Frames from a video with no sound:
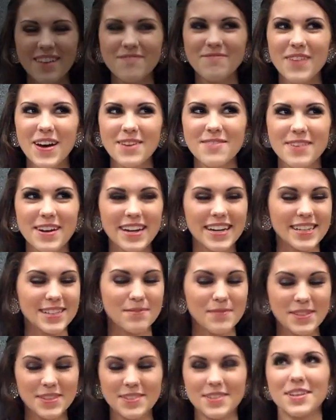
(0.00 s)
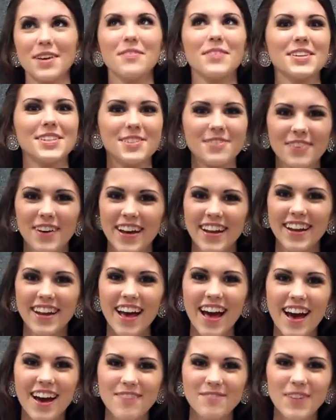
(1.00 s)
My reign has been so much fun.
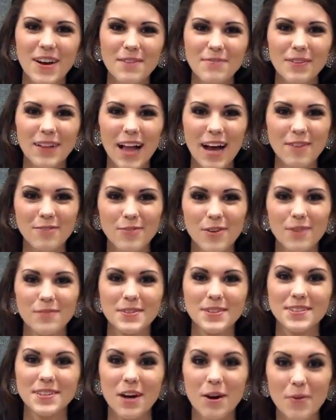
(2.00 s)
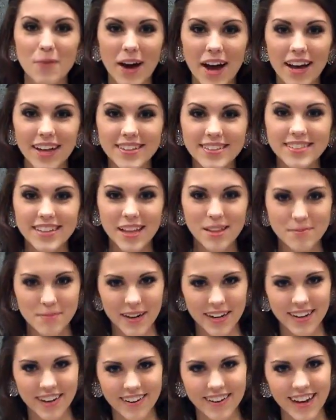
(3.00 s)
My platform is Go Wild,
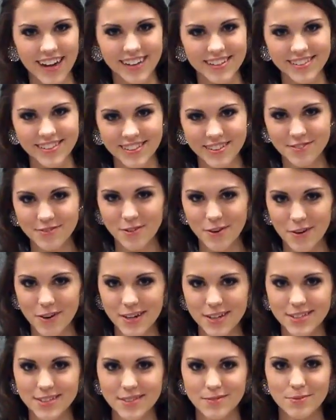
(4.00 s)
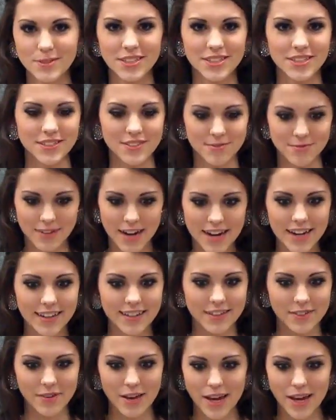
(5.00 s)
celebrating our national forest, which is right in New